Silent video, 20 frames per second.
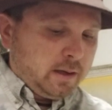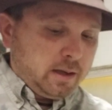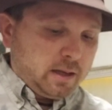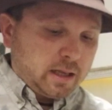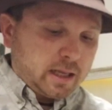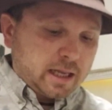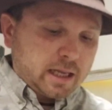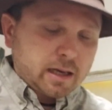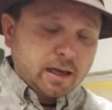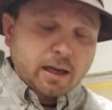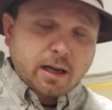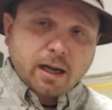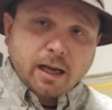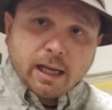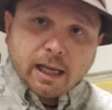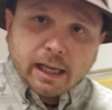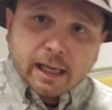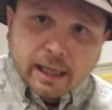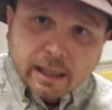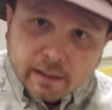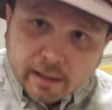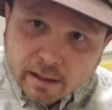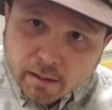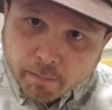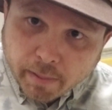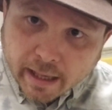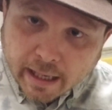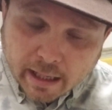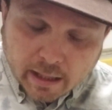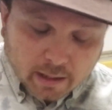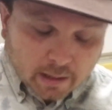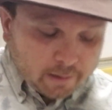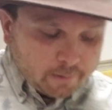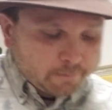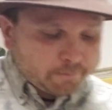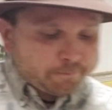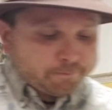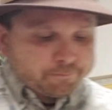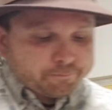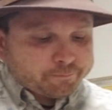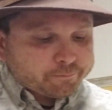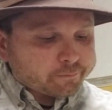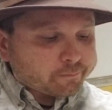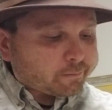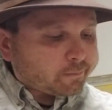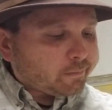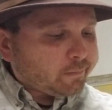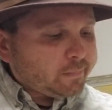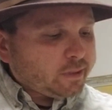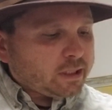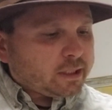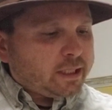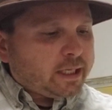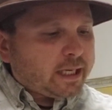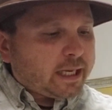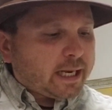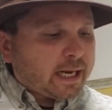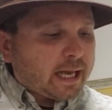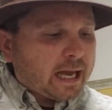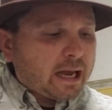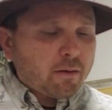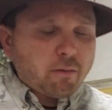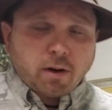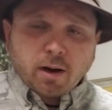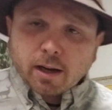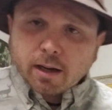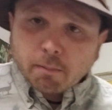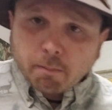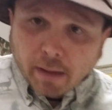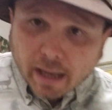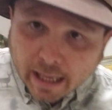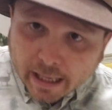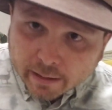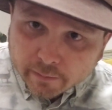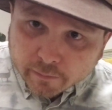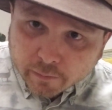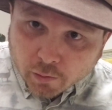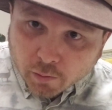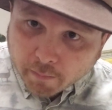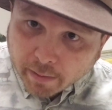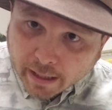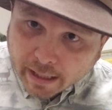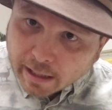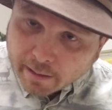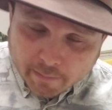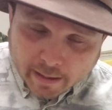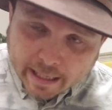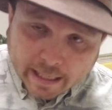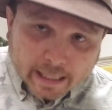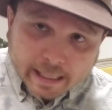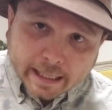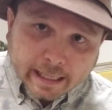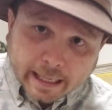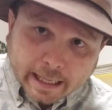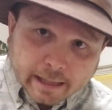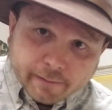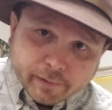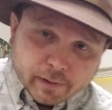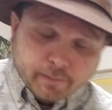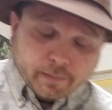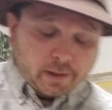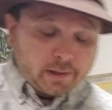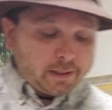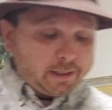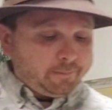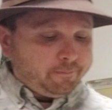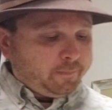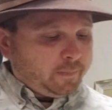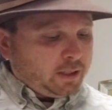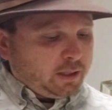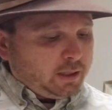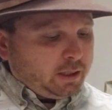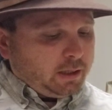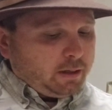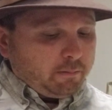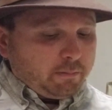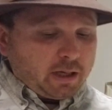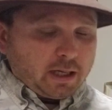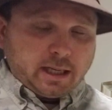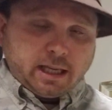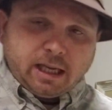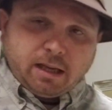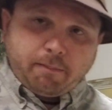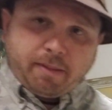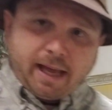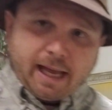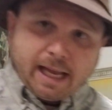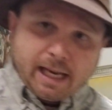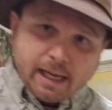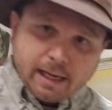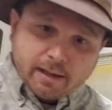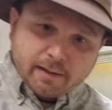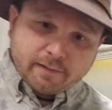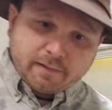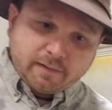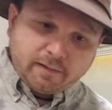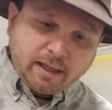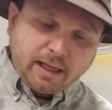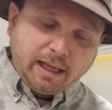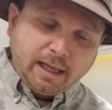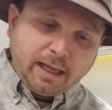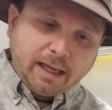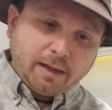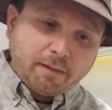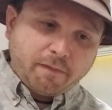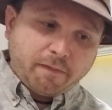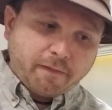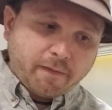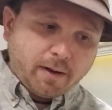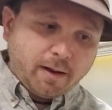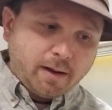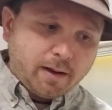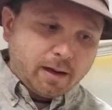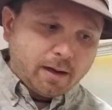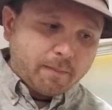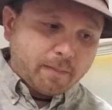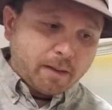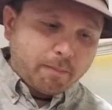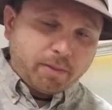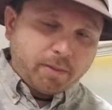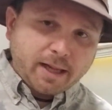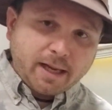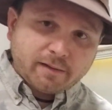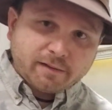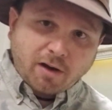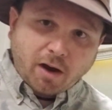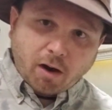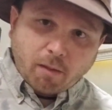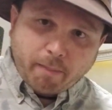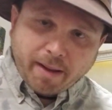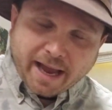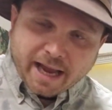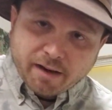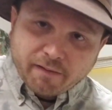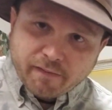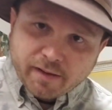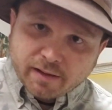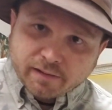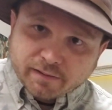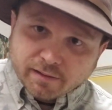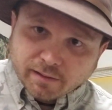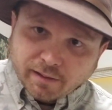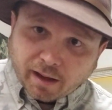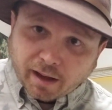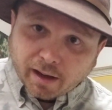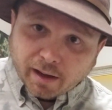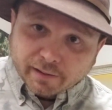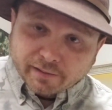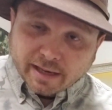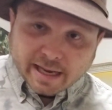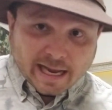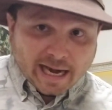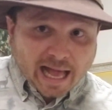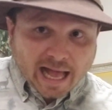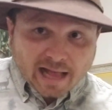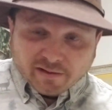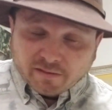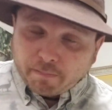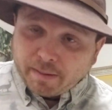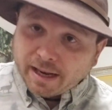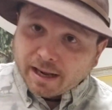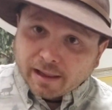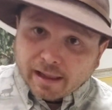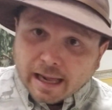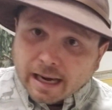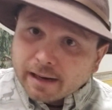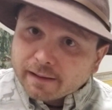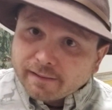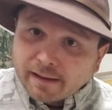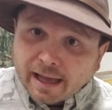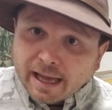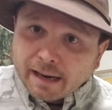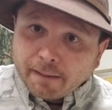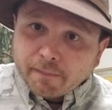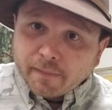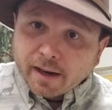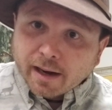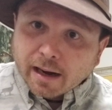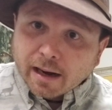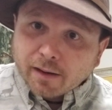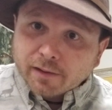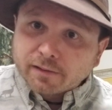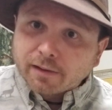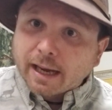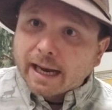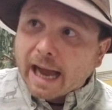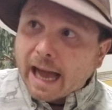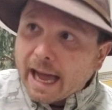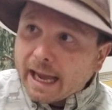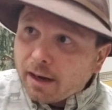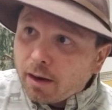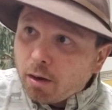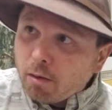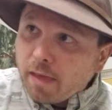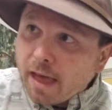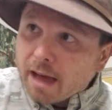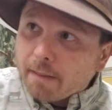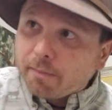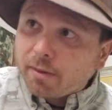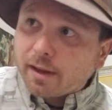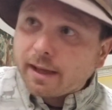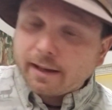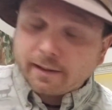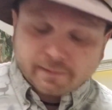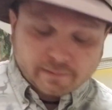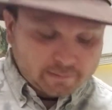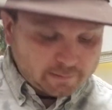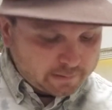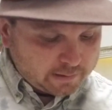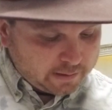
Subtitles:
and he did a painting, and I wanted to buy it so bad, but I didn't have any money. But he painted a scene from a place called Pena Vista Lodge, and I spent a lot of time there. I was like, I know that place,